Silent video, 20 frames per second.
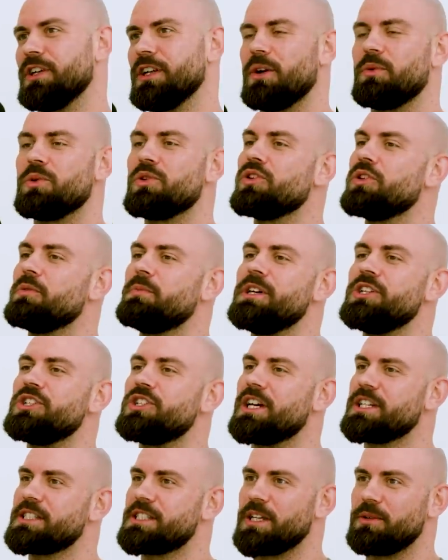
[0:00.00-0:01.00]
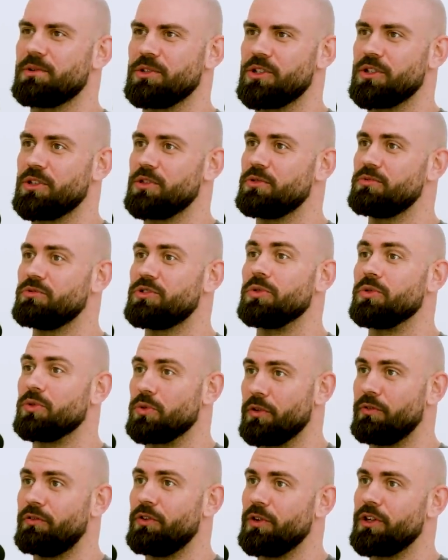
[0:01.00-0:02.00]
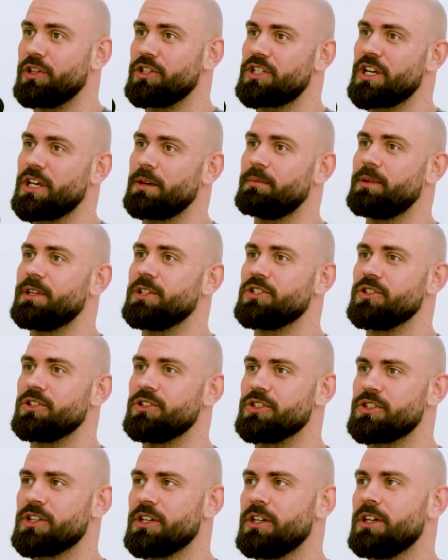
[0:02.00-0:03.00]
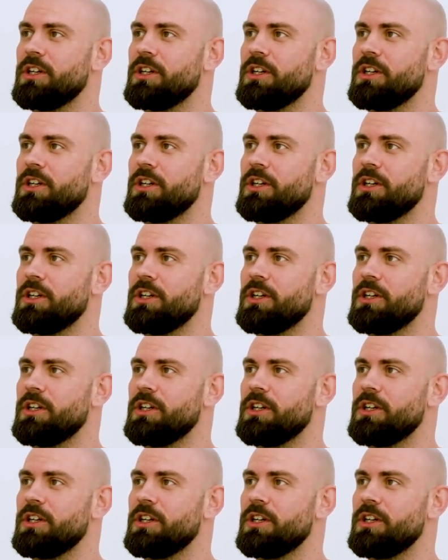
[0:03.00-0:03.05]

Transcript: Like we were at the beach yesterday with you, doing all the footage, taking pictures